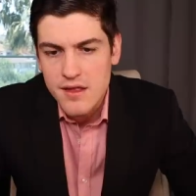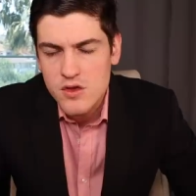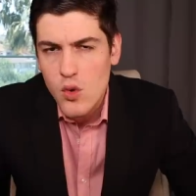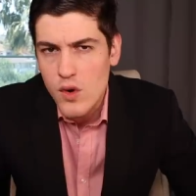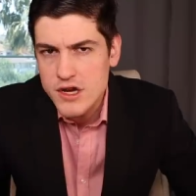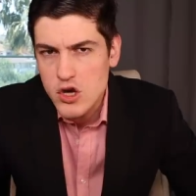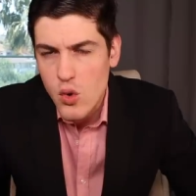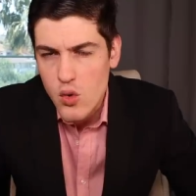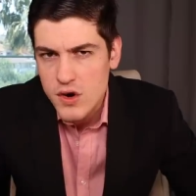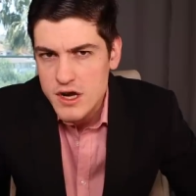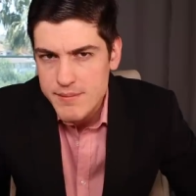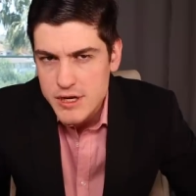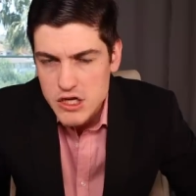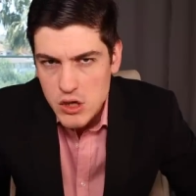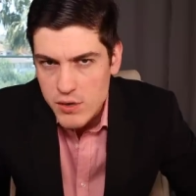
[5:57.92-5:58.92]
it's going to already
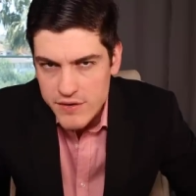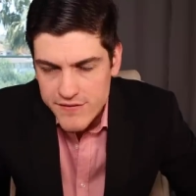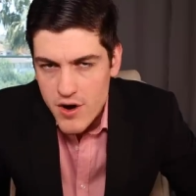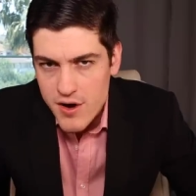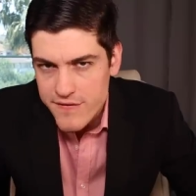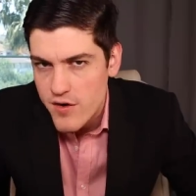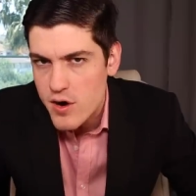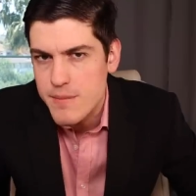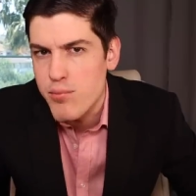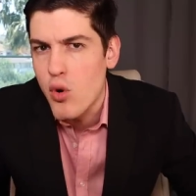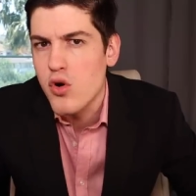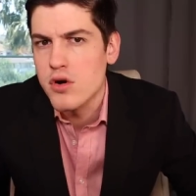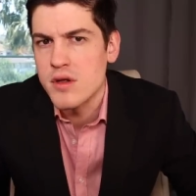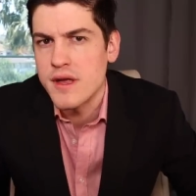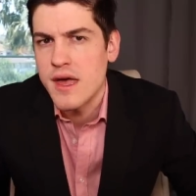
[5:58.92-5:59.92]
be doing very, very
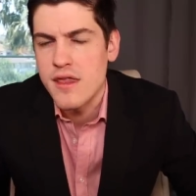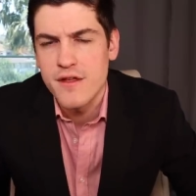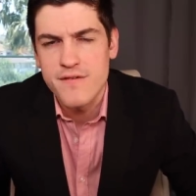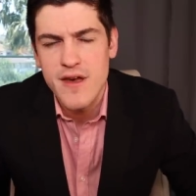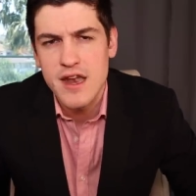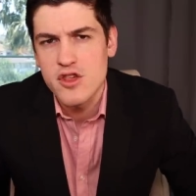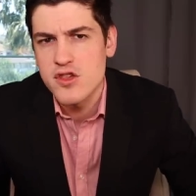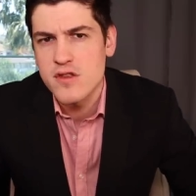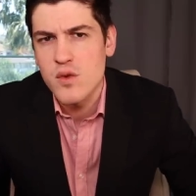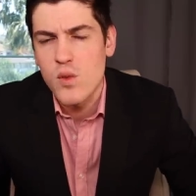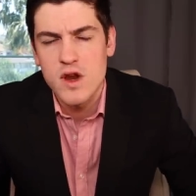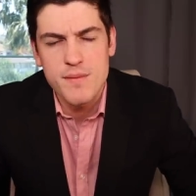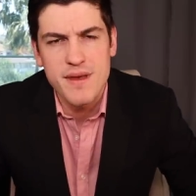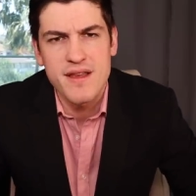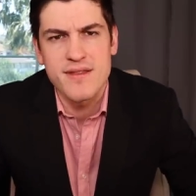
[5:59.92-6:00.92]
poorly. And the Fed is just
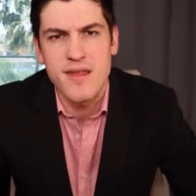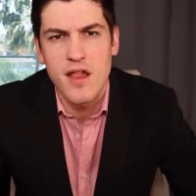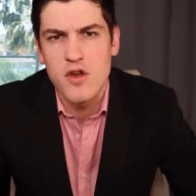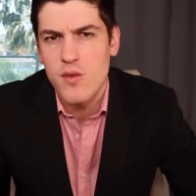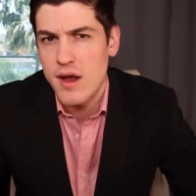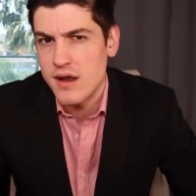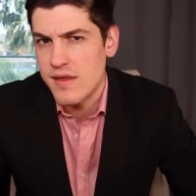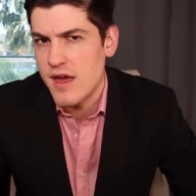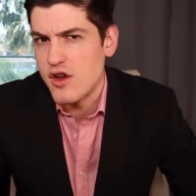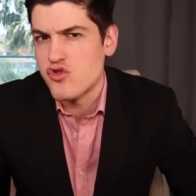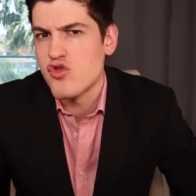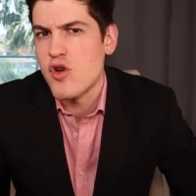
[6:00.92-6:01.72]
going to be accelerating that